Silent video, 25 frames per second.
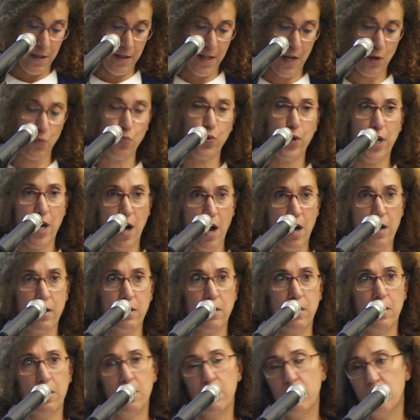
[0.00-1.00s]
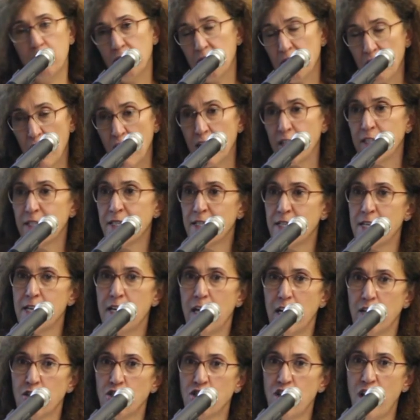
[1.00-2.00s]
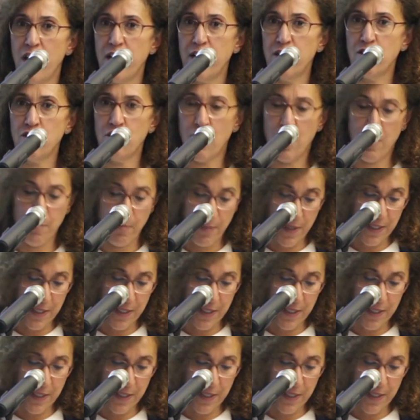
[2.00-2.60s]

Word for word: then we are going to see a change,